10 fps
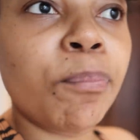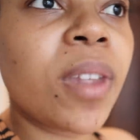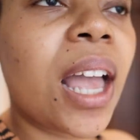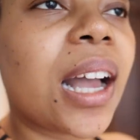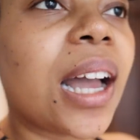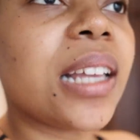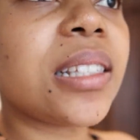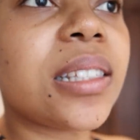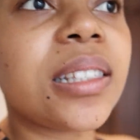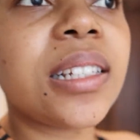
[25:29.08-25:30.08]
yeah
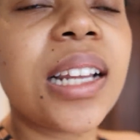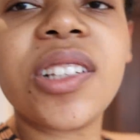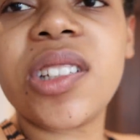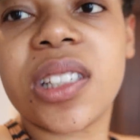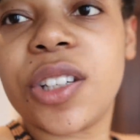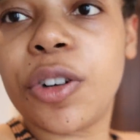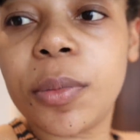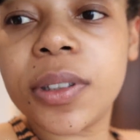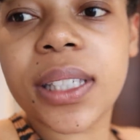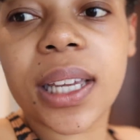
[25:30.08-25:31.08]
guys today is just a
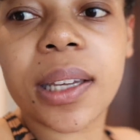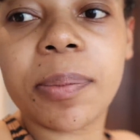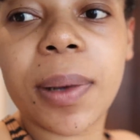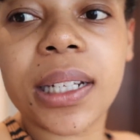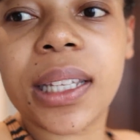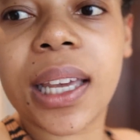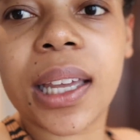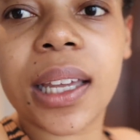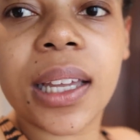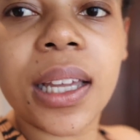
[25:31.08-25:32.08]
normal day but
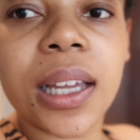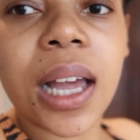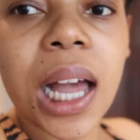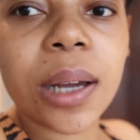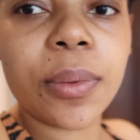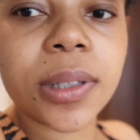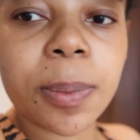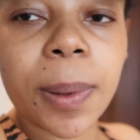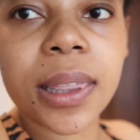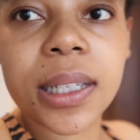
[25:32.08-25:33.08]
yeah, i will
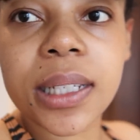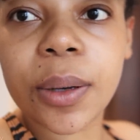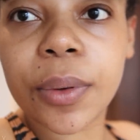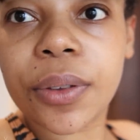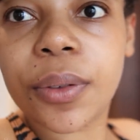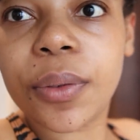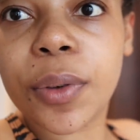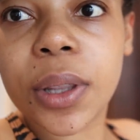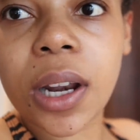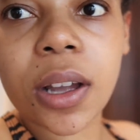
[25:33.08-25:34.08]
spend the day with you
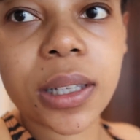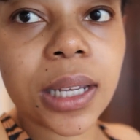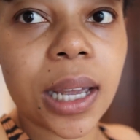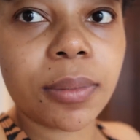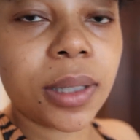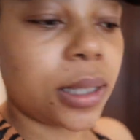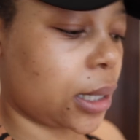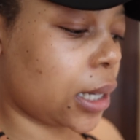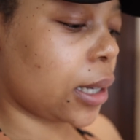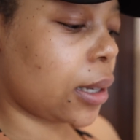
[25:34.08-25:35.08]
for the last time
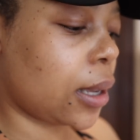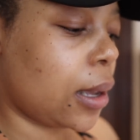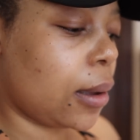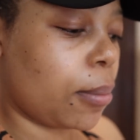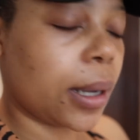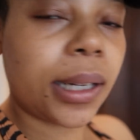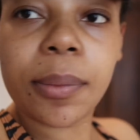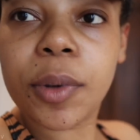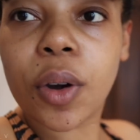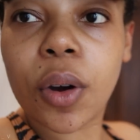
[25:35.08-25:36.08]
today but
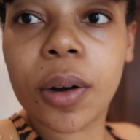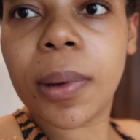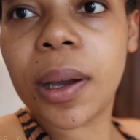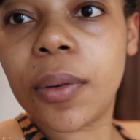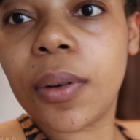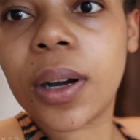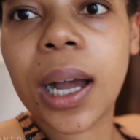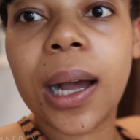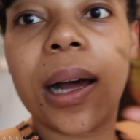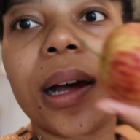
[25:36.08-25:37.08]
let me go on my walk
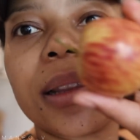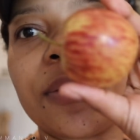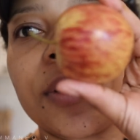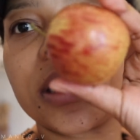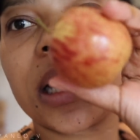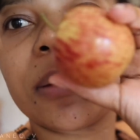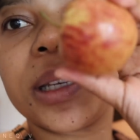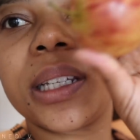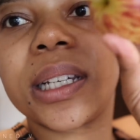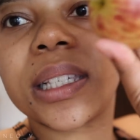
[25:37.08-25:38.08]
uh, the first thing i'm
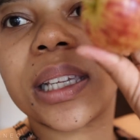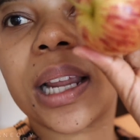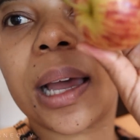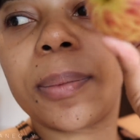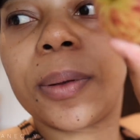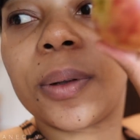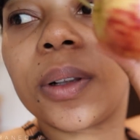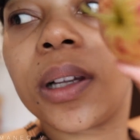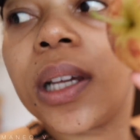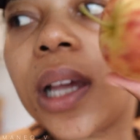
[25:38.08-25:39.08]
eating is an
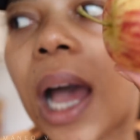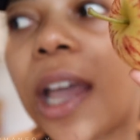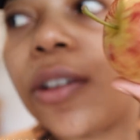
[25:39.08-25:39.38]
apple i